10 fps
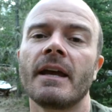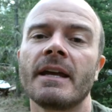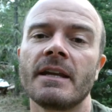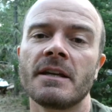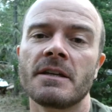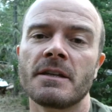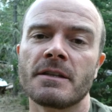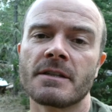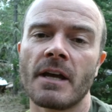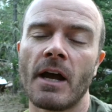it
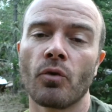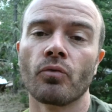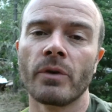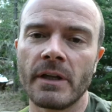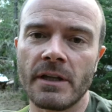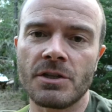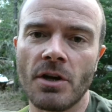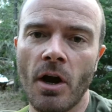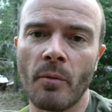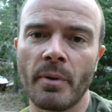is uh, really
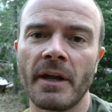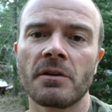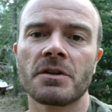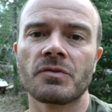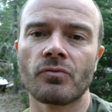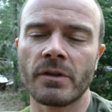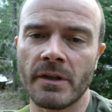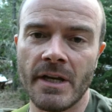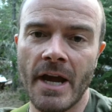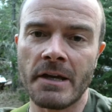sharp and looks
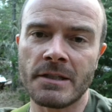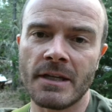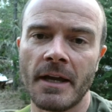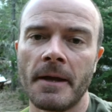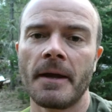really nice.